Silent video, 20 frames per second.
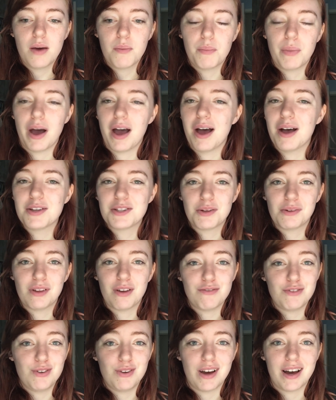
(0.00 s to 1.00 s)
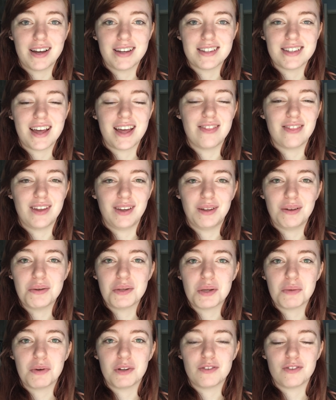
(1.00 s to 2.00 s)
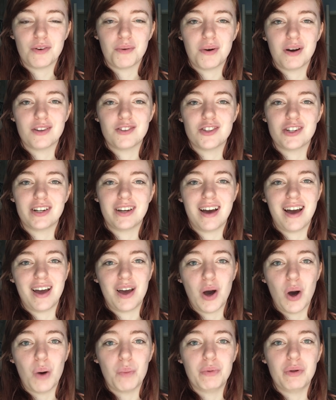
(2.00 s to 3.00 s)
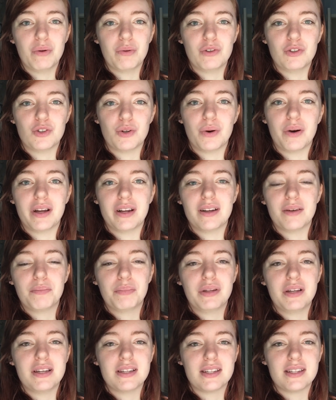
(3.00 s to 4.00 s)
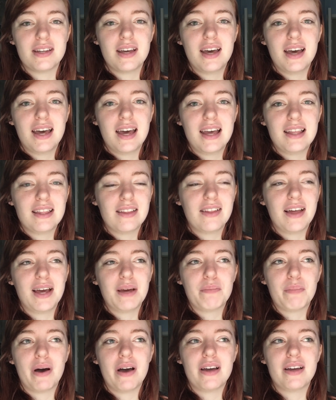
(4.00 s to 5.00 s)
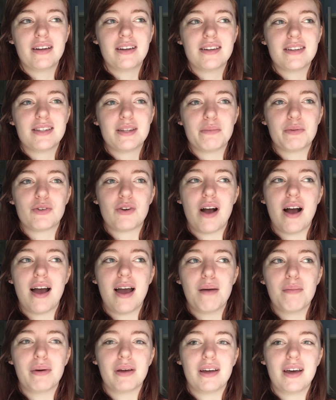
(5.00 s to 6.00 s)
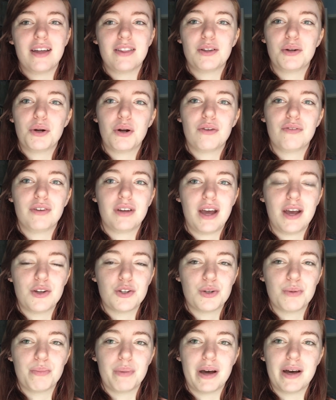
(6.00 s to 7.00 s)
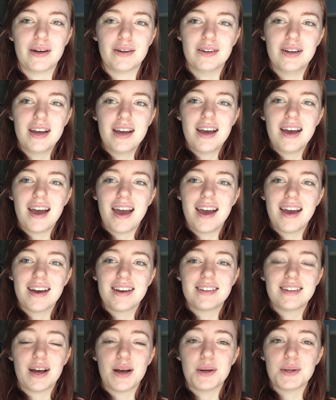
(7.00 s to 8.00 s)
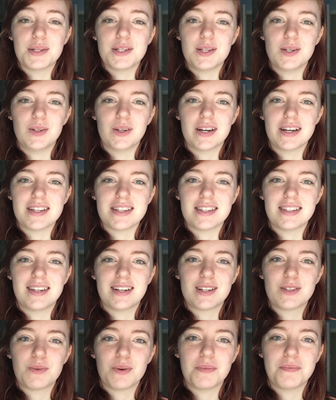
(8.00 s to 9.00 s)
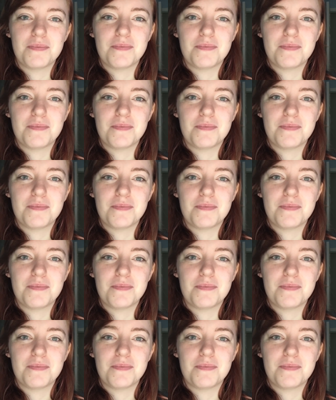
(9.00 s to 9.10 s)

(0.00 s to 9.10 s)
But I also love you guys, and thank you so much for watching. I hope you enjoyed. Please hit the like button, subscribe, hit the notification bell, and I'll see you guys in the next one.